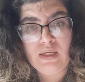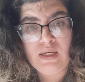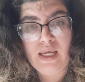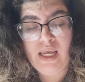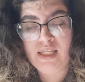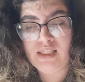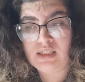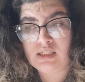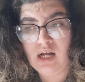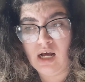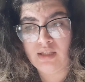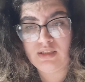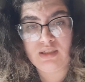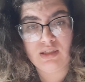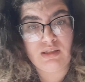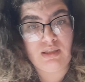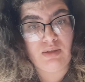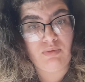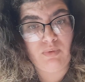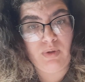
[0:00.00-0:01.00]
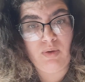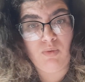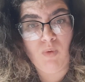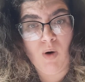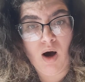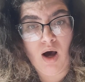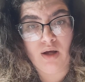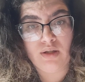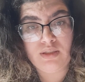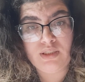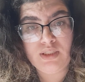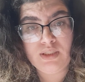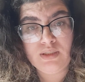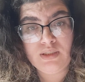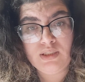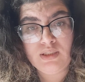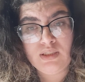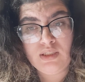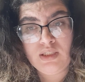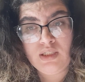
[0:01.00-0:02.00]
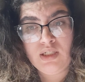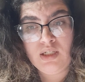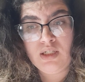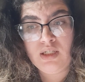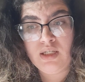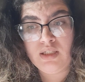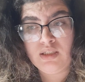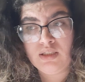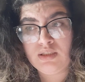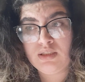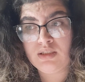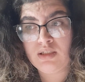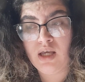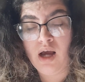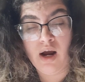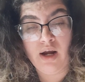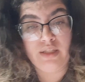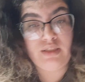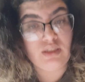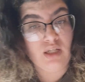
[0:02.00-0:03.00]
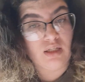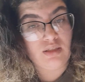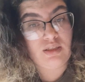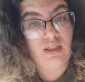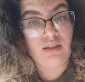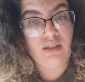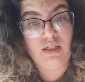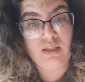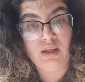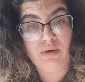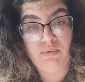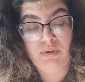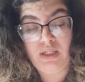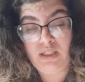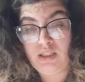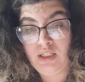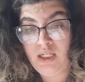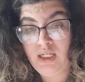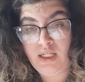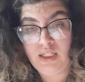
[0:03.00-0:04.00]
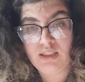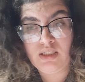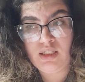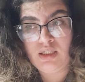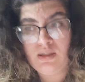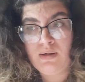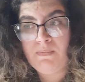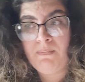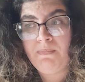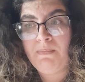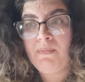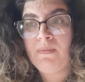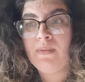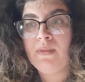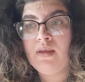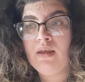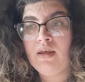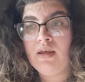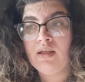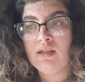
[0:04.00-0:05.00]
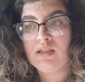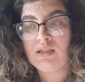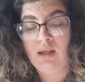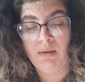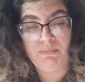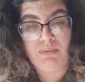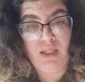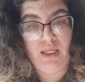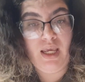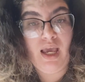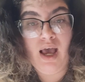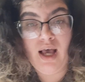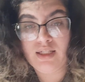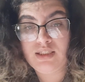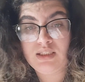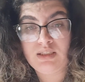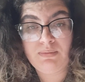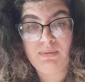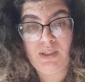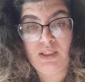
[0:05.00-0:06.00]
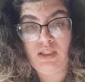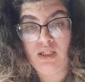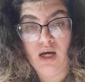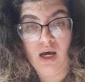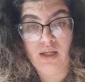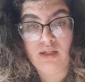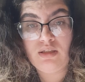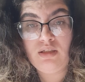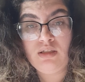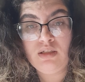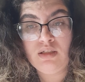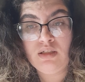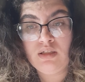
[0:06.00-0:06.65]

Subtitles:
It's not something we want. It's not something that we need. Something has to be done.